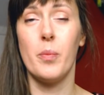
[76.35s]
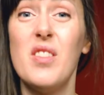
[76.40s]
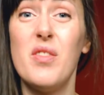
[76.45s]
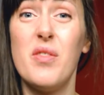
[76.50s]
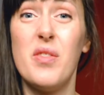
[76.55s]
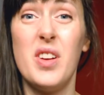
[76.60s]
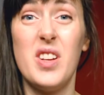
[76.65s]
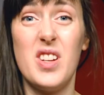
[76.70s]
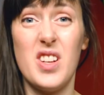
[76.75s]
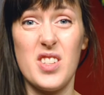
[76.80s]

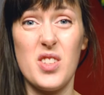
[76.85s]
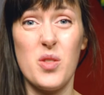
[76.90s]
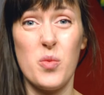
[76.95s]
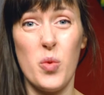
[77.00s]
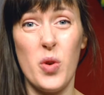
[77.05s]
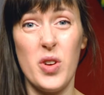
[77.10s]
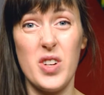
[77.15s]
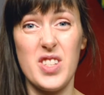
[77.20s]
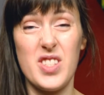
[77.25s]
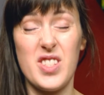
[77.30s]
If he
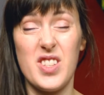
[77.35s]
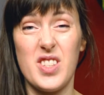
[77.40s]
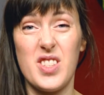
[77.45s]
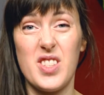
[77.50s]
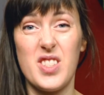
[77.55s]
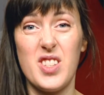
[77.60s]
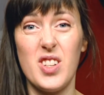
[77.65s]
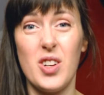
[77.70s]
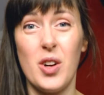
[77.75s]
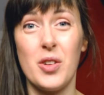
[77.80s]
doesn't want to sit
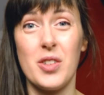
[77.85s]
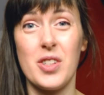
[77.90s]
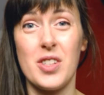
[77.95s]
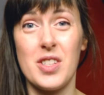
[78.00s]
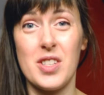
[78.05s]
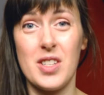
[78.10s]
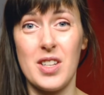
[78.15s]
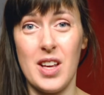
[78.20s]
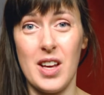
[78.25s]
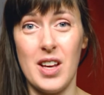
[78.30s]
still on the
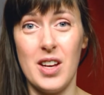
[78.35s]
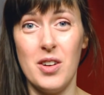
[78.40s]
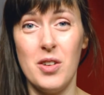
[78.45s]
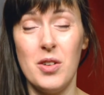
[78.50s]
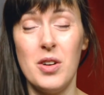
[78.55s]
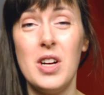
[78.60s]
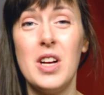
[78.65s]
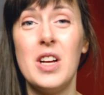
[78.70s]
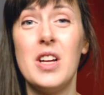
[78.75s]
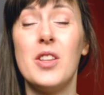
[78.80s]

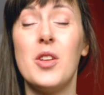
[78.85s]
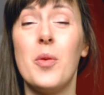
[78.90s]
scale,